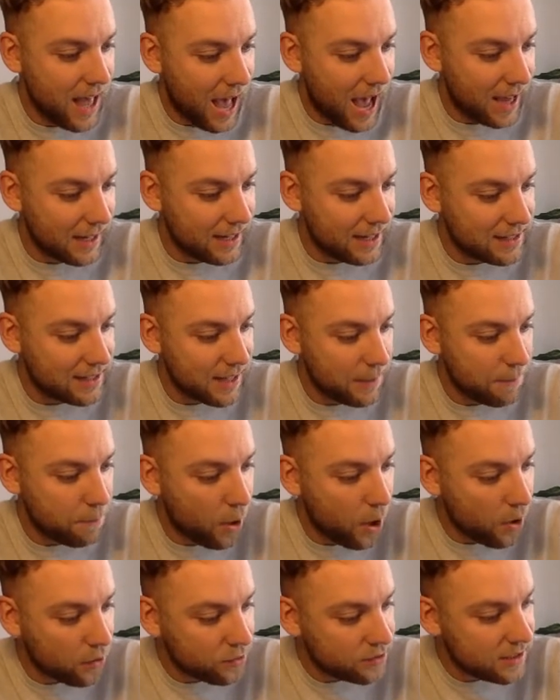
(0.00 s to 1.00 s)
and it's a
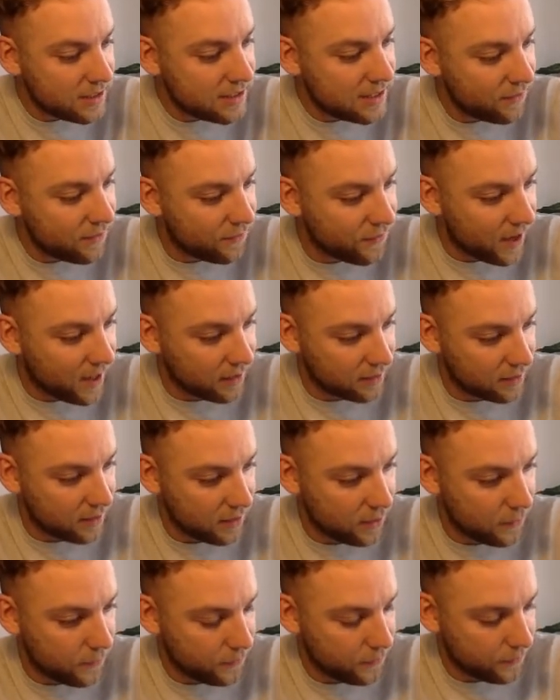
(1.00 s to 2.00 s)
positive
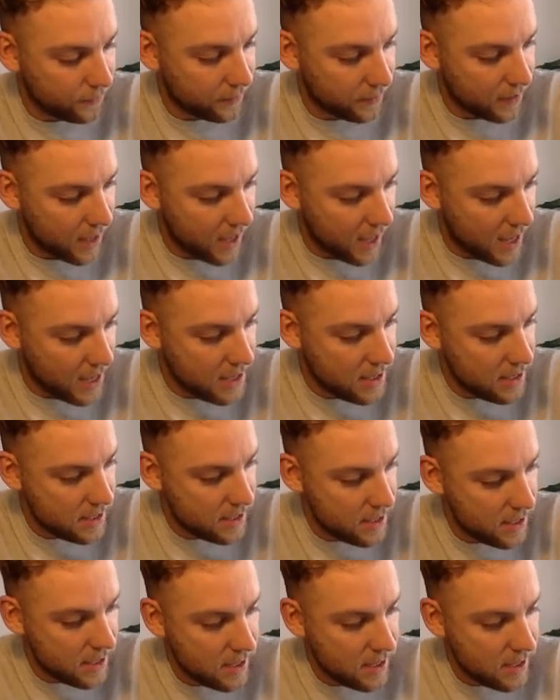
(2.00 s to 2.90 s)
value, okay?